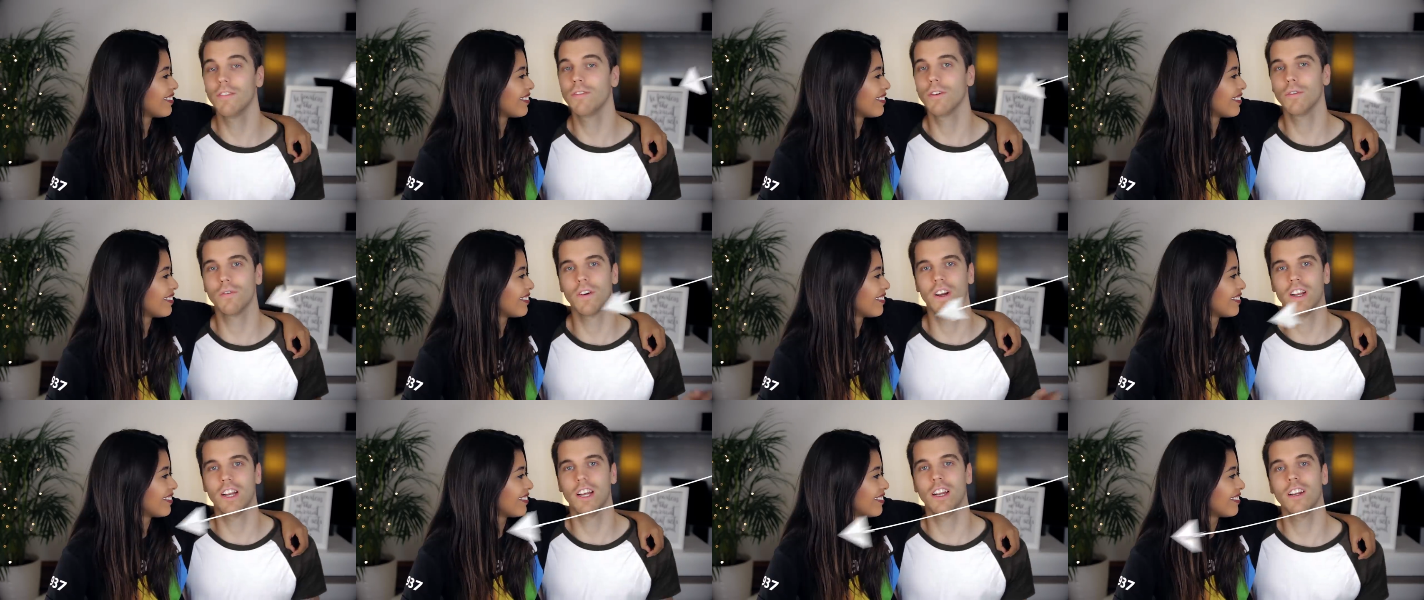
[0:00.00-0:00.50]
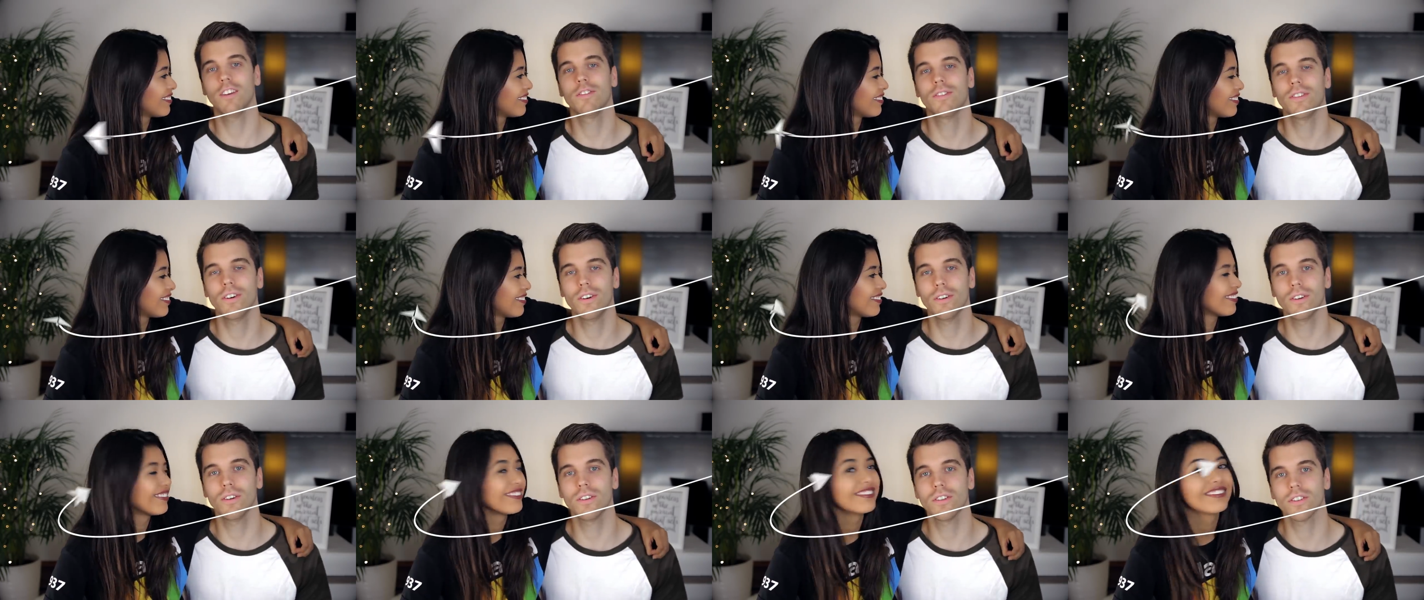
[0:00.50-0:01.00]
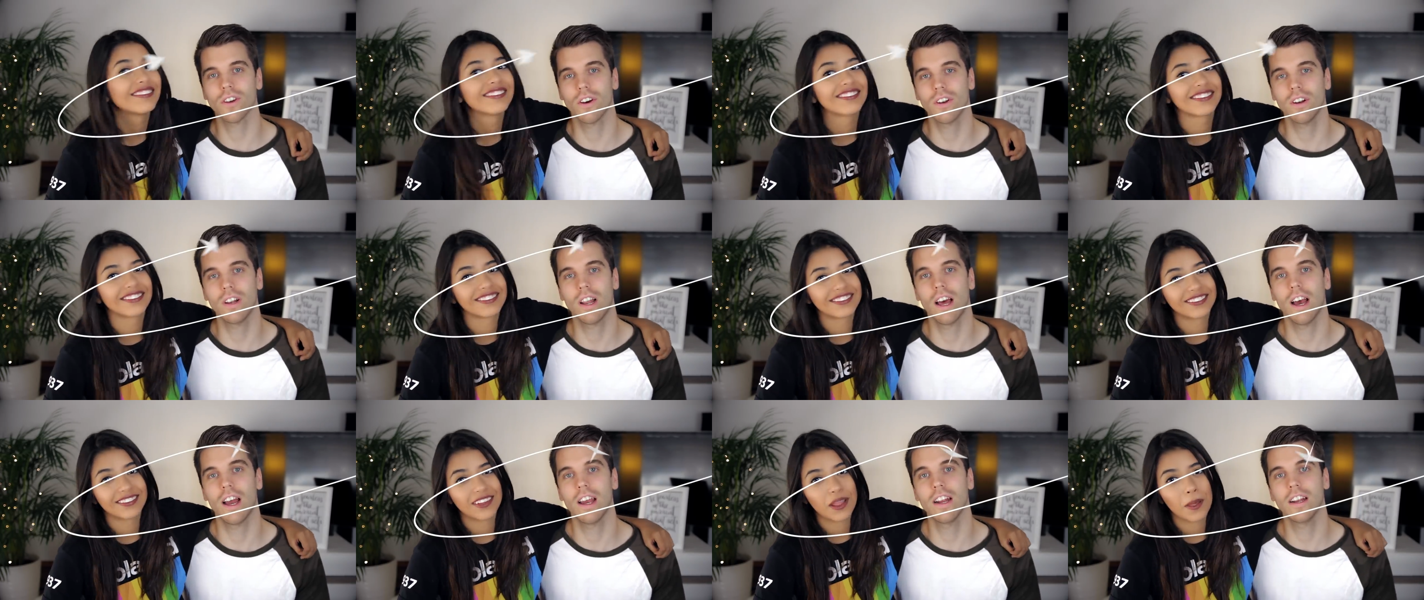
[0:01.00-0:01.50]
Speaker 1: If you find any photos
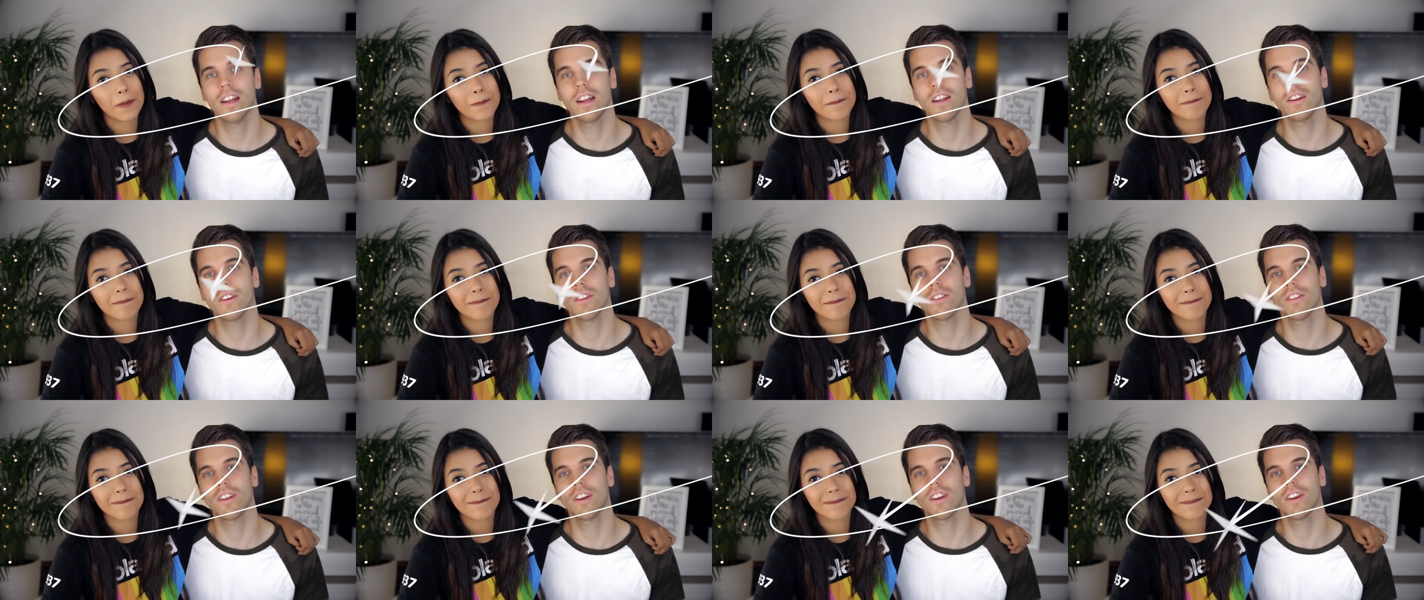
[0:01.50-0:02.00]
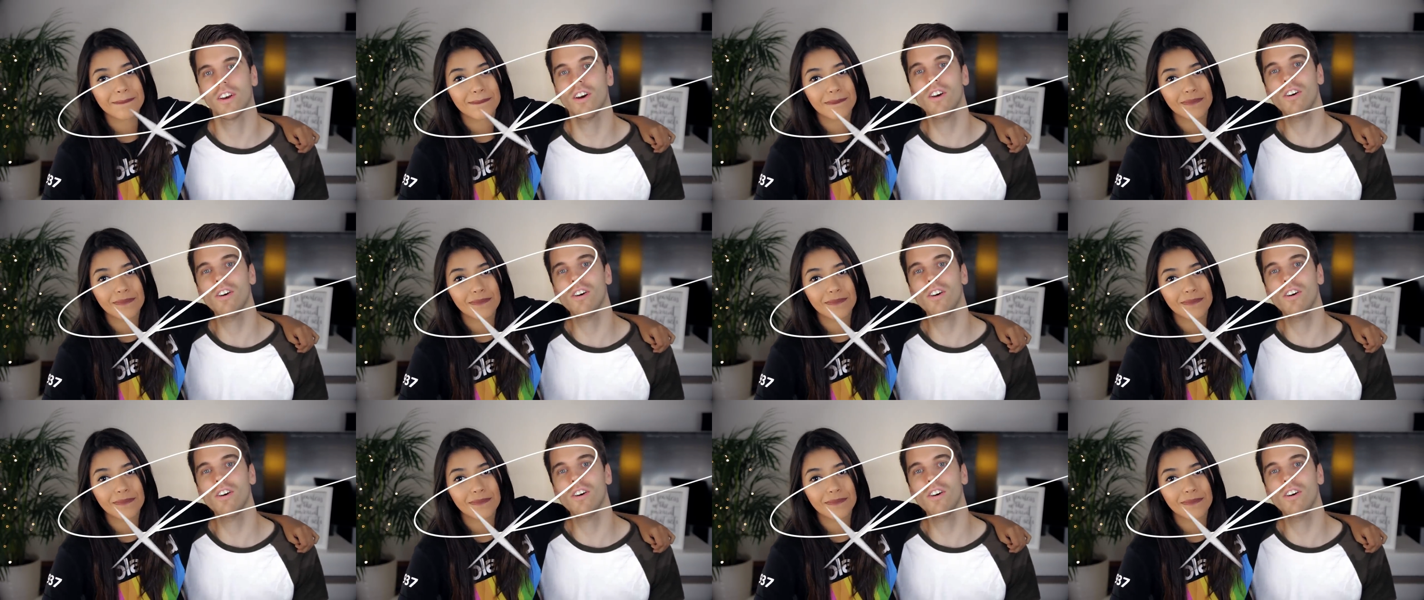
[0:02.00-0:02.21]
online and you think,